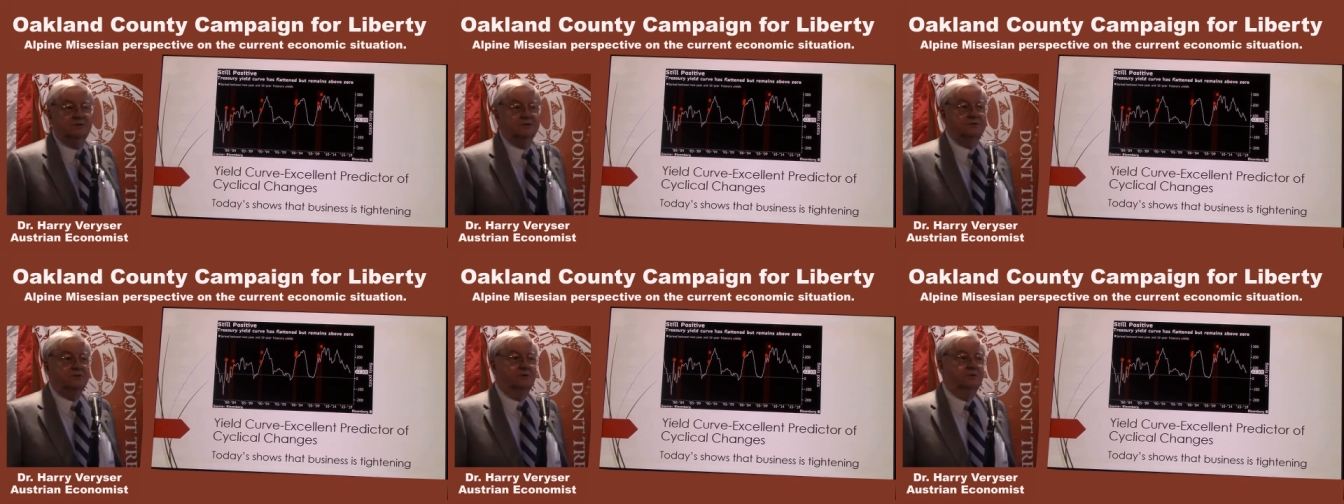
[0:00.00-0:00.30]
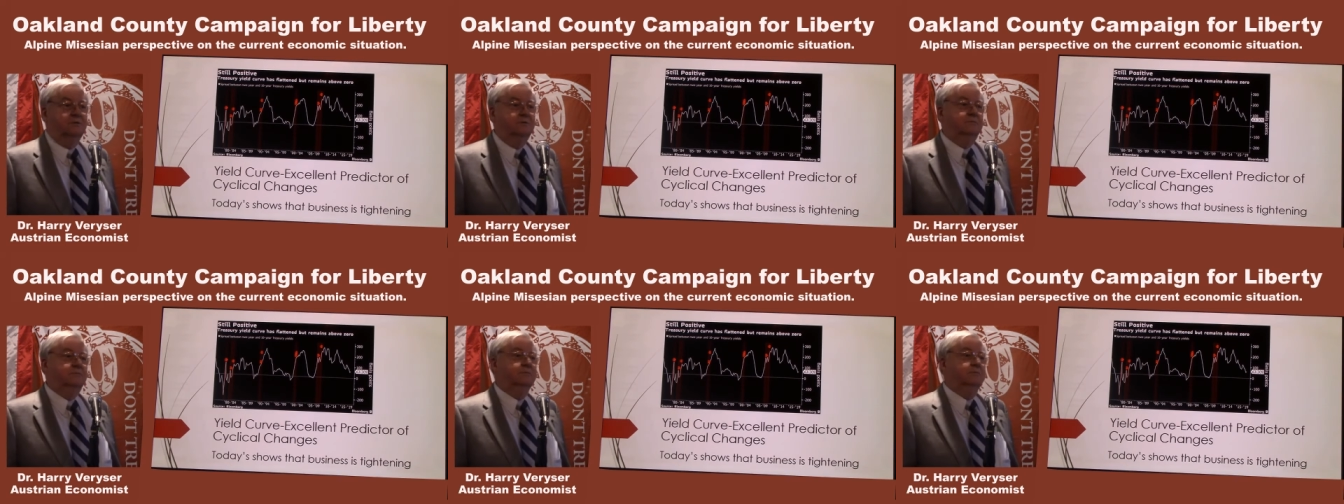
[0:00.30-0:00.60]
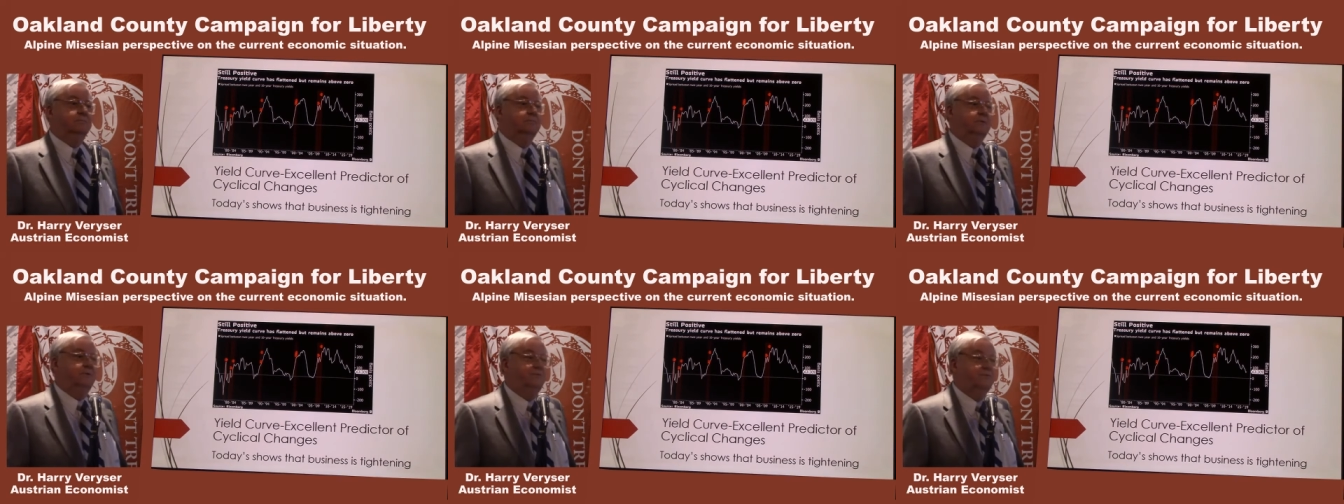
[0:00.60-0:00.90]
So
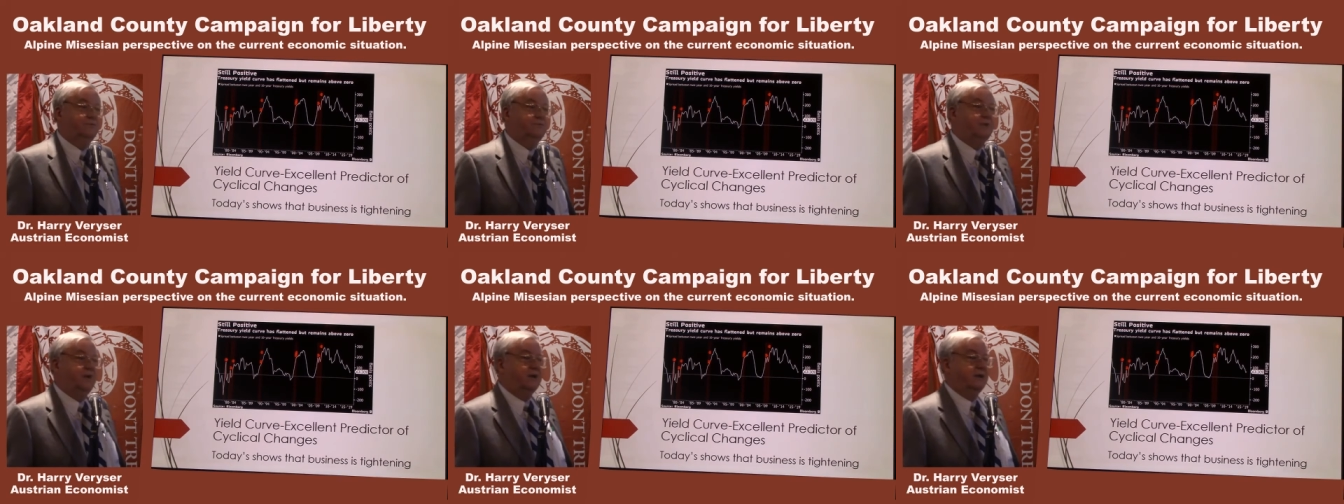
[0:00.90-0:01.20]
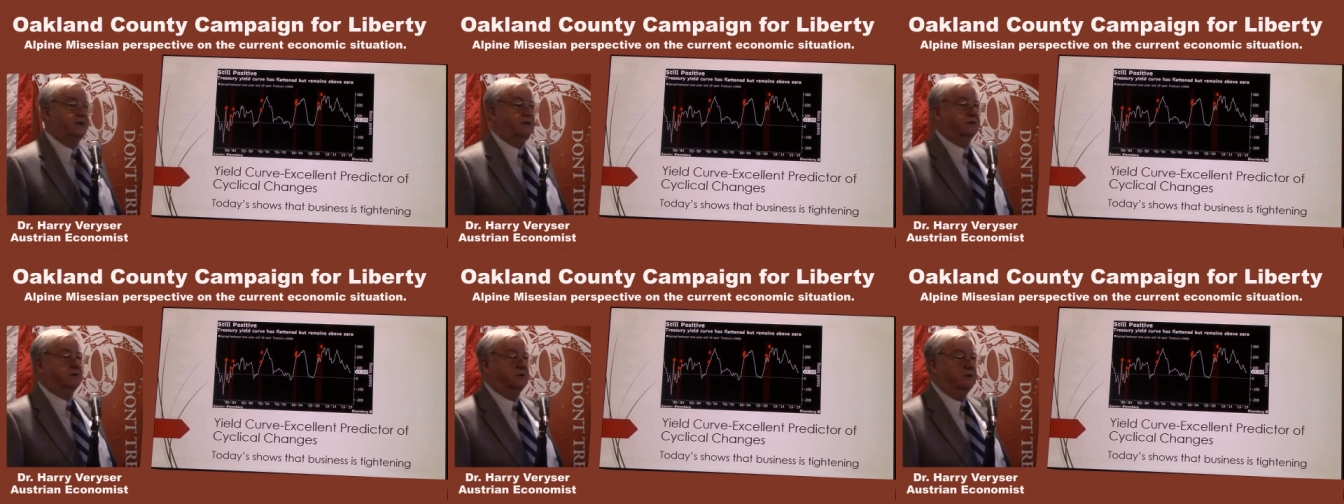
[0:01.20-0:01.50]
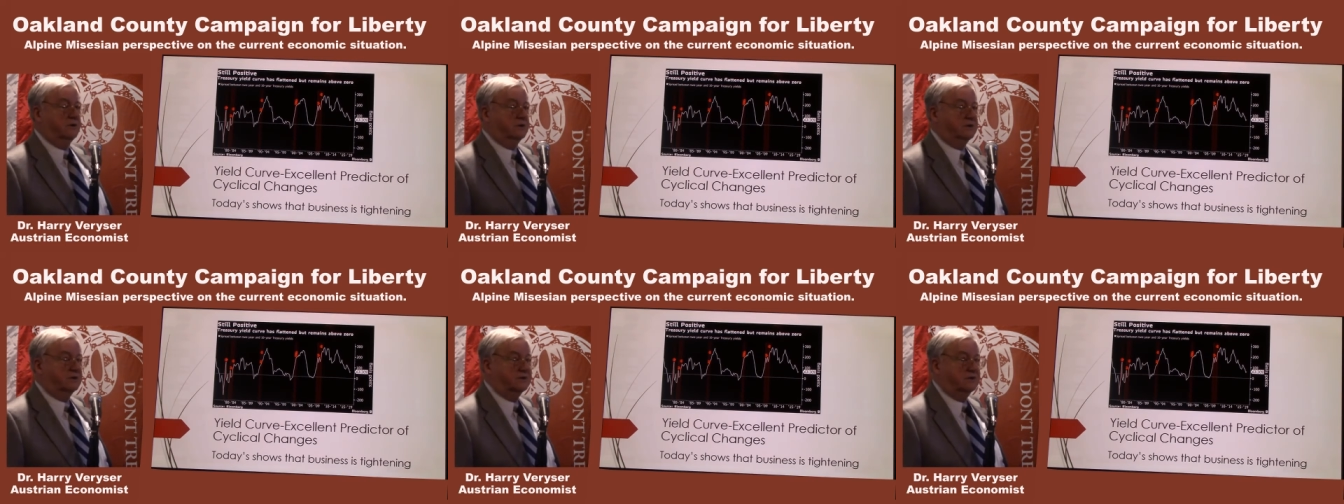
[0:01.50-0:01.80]
if you're taking a
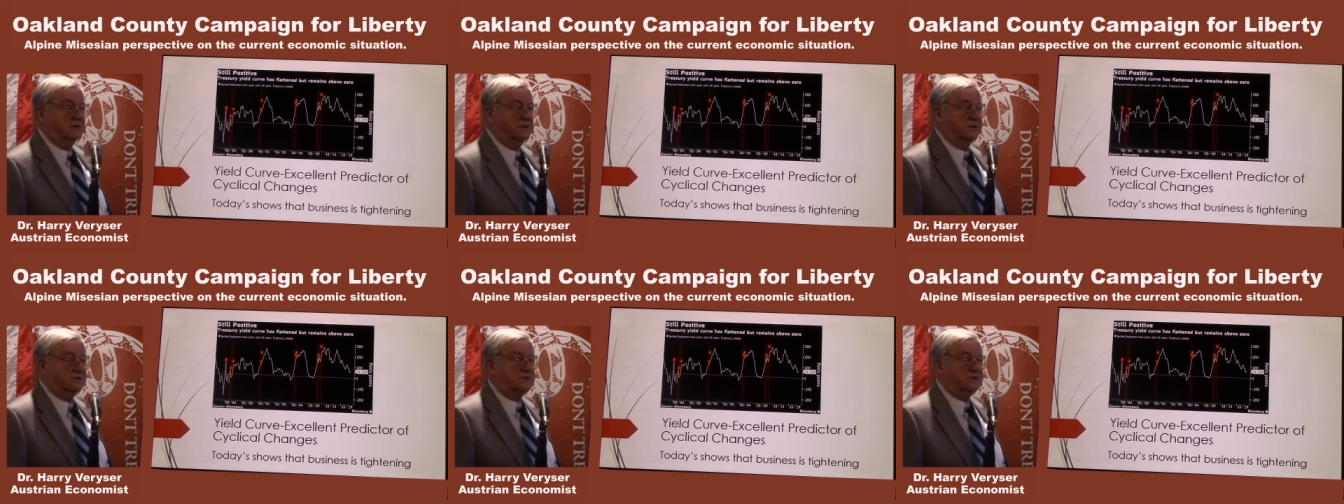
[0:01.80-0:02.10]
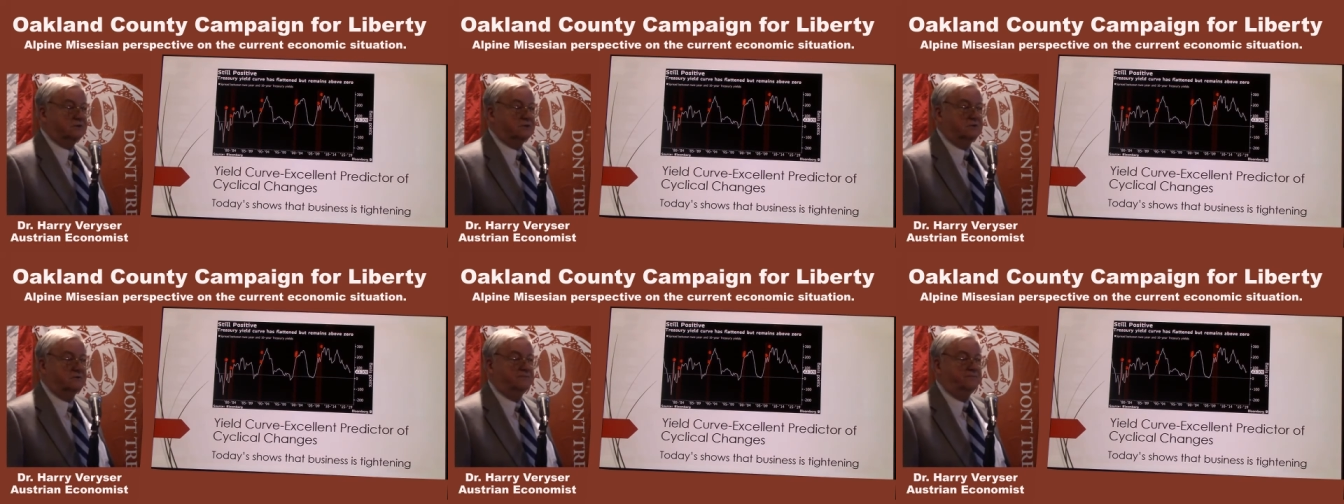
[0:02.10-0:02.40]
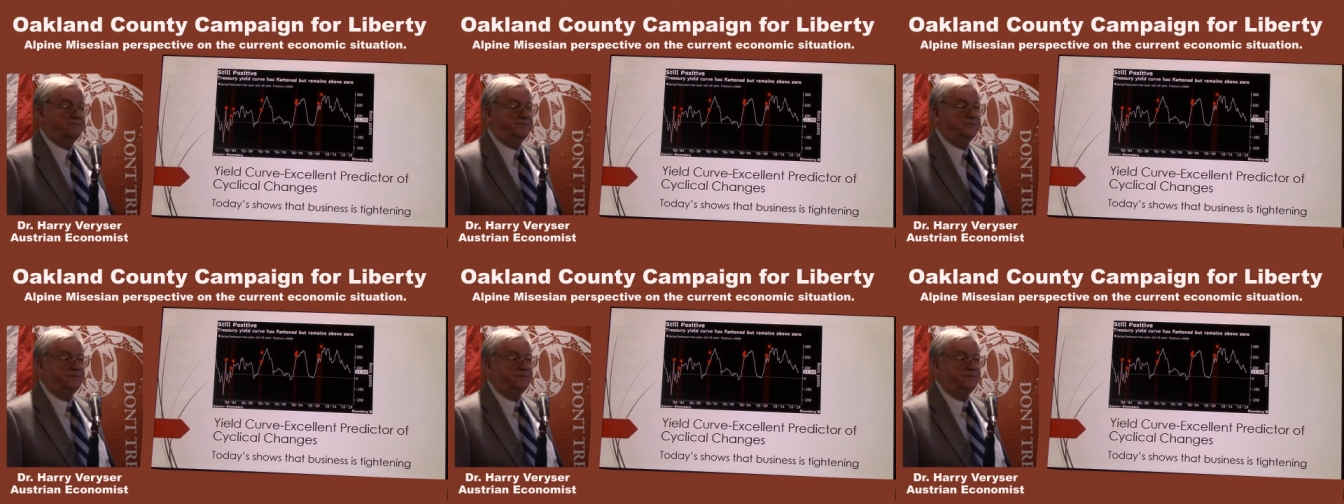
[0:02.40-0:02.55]
look at this